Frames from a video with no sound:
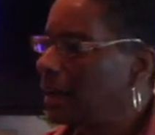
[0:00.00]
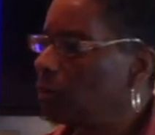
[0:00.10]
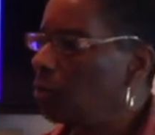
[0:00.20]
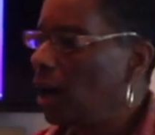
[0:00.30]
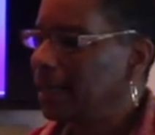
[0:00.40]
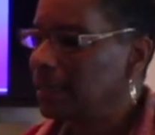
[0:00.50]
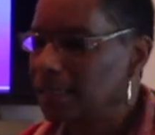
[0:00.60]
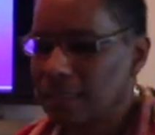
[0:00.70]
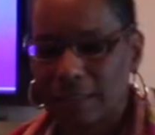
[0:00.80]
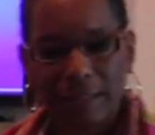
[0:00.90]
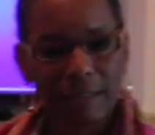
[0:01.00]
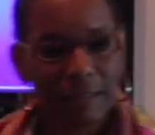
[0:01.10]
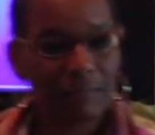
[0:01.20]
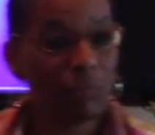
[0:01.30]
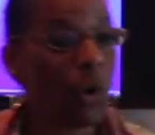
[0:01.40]
I wanted
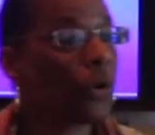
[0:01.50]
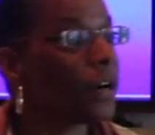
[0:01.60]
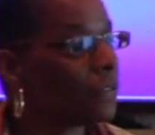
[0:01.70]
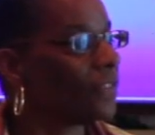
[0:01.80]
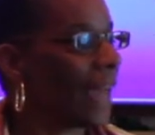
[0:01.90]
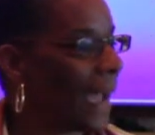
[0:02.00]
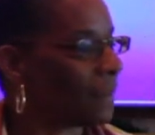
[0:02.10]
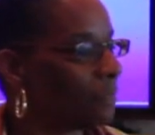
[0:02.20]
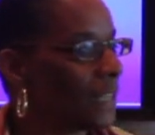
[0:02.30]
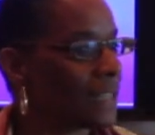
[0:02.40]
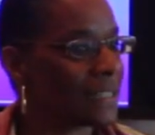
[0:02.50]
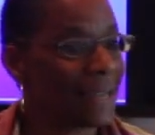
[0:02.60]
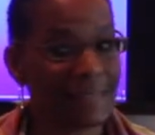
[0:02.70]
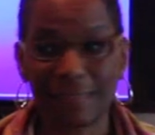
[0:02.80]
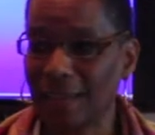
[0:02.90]
more of that, because
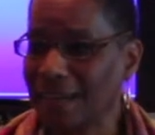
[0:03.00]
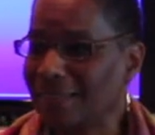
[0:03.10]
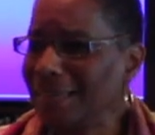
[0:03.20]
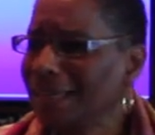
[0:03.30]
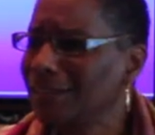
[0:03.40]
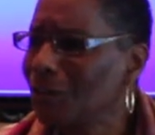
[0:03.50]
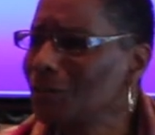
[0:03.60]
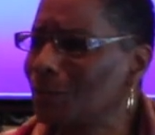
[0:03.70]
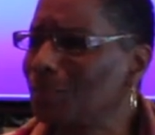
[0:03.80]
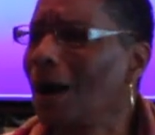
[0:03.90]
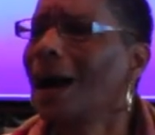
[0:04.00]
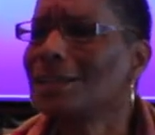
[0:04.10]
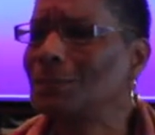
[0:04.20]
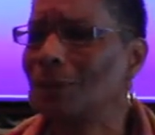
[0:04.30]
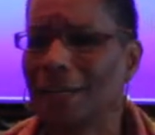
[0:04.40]
I think those are possible.